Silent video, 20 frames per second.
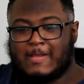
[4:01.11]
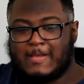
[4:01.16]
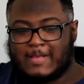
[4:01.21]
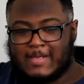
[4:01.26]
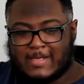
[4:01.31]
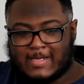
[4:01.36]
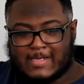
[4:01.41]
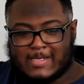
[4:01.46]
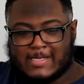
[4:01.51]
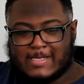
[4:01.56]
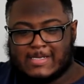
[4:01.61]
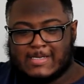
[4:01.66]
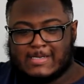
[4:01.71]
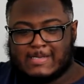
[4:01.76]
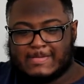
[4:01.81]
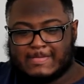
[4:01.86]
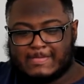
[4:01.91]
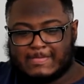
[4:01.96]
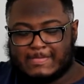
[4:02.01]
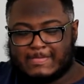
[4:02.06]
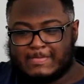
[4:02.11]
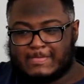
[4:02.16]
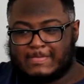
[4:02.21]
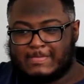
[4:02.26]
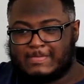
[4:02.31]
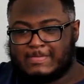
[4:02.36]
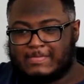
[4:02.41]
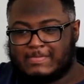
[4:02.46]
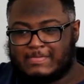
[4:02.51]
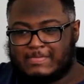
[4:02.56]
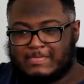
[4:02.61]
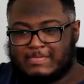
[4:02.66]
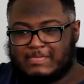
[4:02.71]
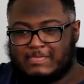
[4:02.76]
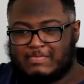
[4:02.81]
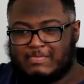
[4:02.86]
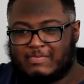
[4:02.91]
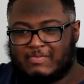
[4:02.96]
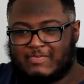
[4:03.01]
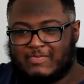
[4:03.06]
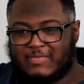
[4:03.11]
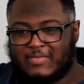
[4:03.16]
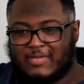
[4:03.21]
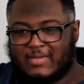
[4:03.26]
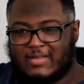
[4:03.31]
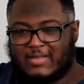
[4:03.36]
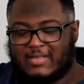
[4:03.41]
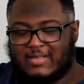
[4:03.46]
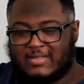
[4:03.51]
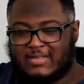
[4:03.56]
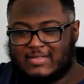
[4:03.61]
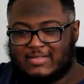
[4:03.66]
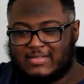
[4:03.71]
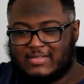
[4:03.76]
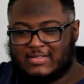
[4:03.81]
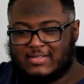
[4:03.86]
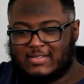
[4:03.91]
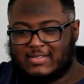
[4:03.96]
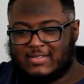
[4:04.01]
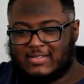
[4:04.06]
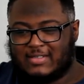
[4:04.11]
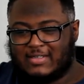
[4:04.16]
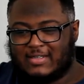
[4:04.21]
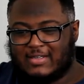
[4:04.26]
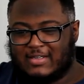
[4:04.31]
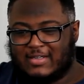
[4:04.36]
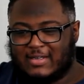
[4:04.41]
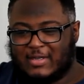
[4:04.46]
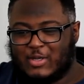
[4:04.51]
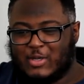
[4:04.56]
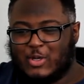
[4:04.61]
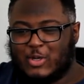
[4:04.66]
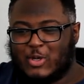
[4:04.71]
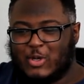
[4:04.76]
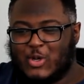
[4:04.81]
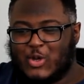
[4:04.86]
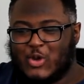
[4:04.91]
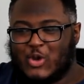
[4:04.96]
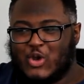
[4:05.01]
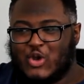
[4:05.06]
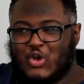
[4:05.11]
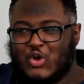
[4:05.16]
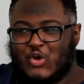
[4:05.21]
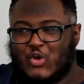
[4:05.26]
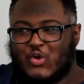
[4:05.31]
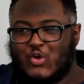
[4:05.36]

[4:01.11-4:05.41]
No words are spoken by the person on screen.